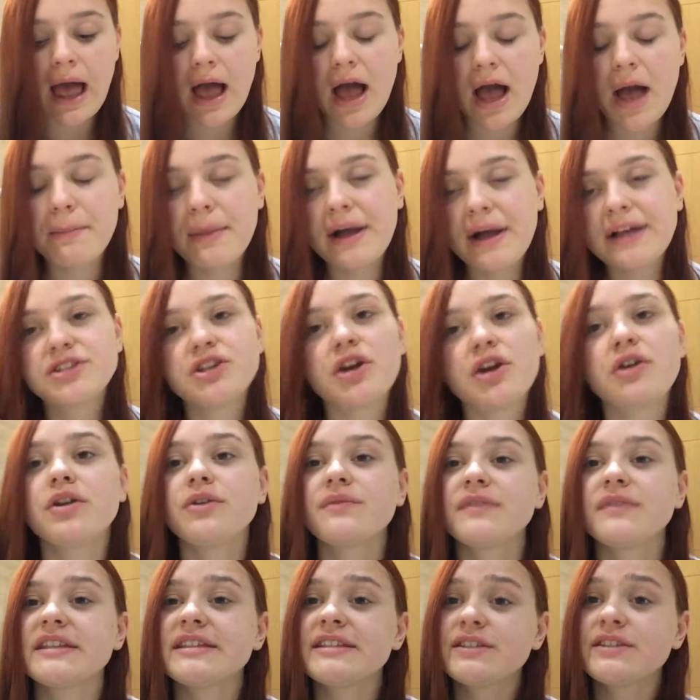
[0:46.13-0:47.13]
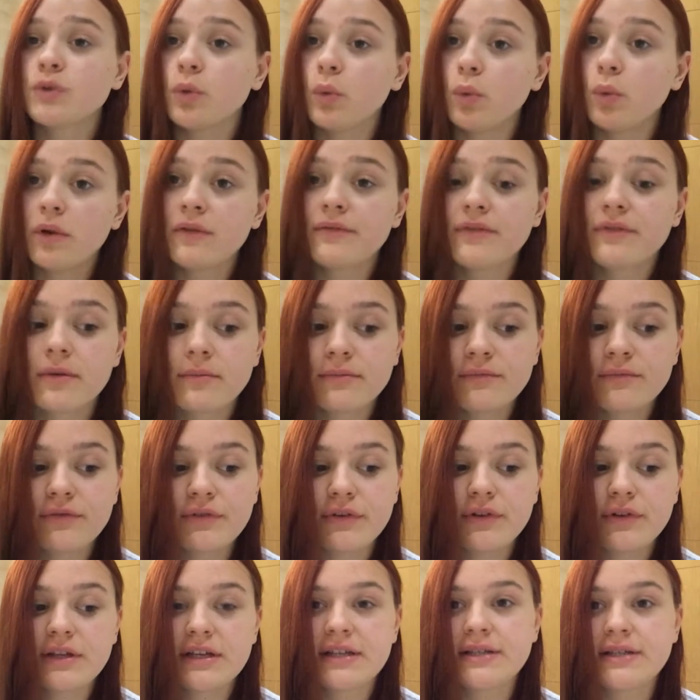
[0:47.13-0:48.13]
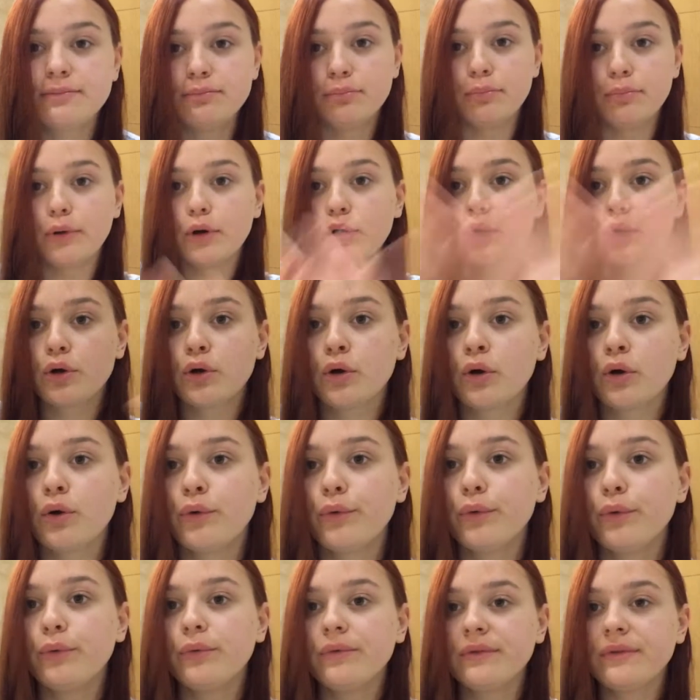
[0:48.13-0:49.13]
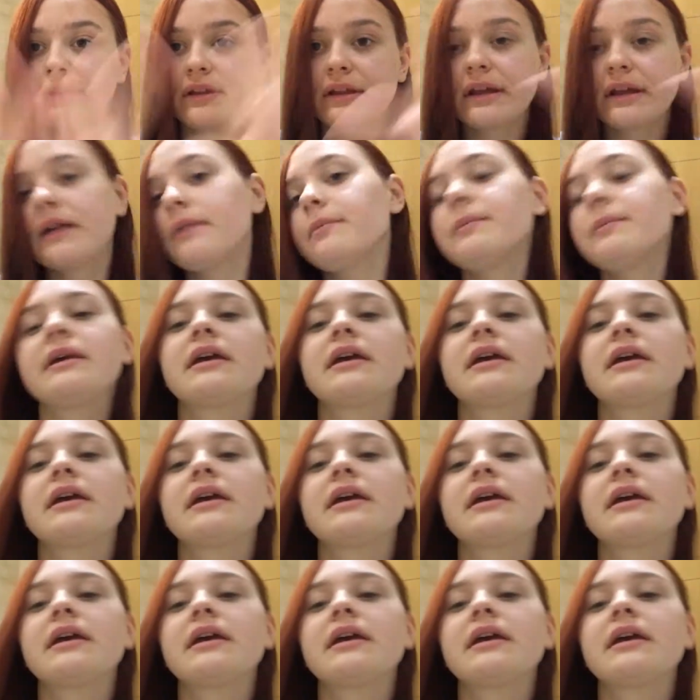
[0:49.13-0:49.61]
I don't know if this is all of them for this book haul thing,